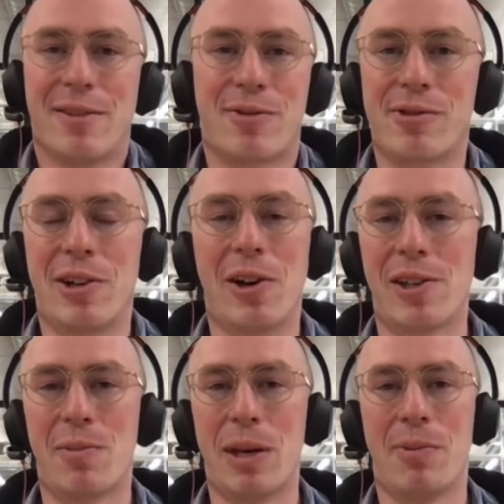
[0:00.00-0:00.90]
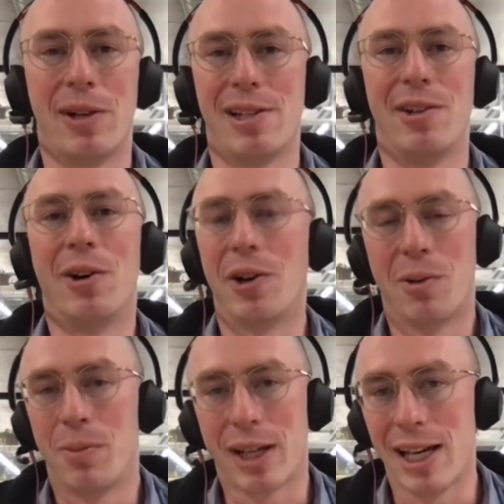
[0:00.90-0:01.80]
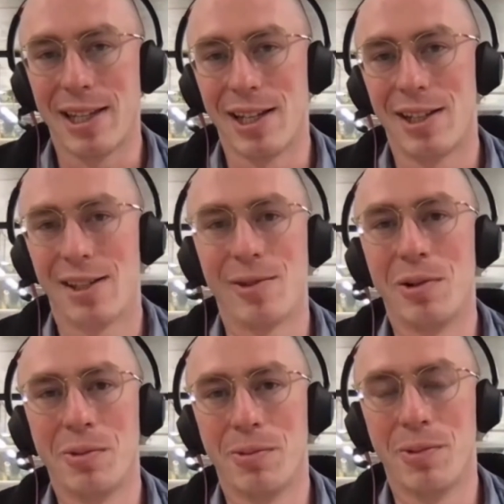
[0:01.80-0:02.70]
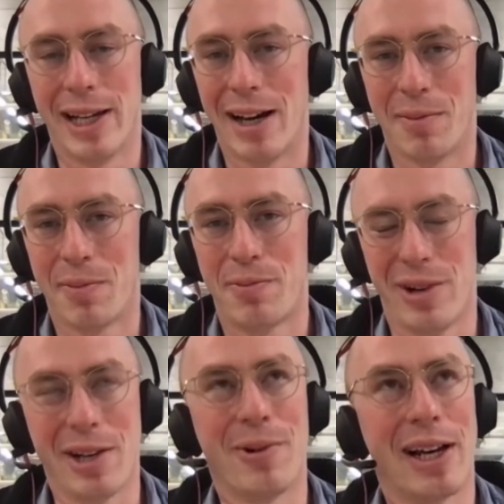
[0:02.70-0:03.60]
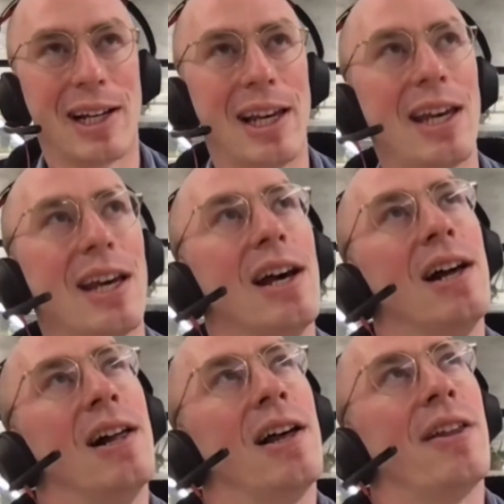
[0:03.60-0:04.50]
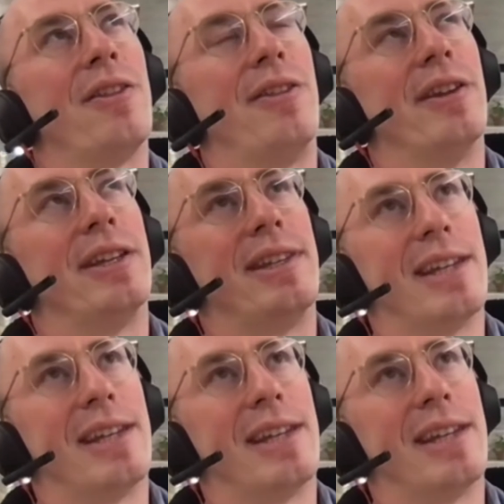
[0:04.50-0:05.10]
And for a lot of people, it's not complicated to sort of will out pretty quickly. The